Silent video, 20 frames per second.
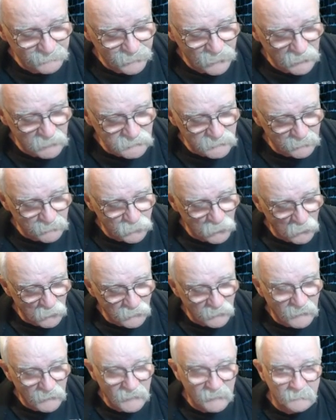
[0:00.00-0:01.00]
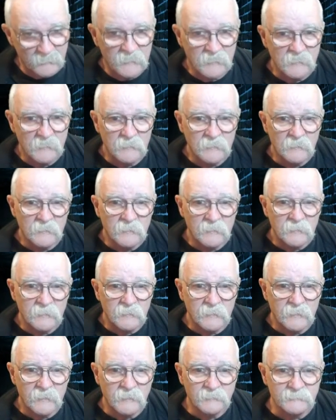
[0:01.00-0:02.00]
partner program.
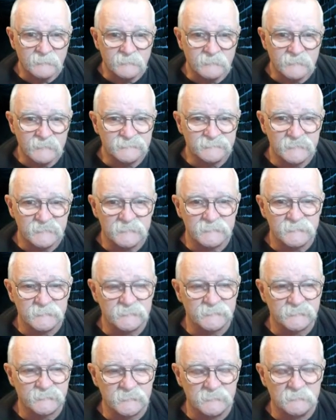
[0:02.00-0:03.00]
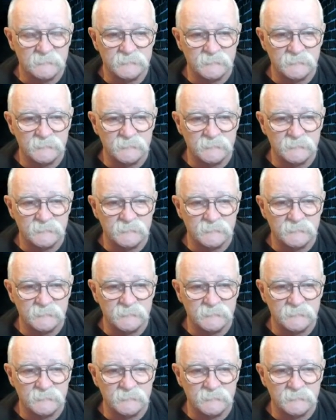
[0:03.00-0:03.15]
And he says, you're still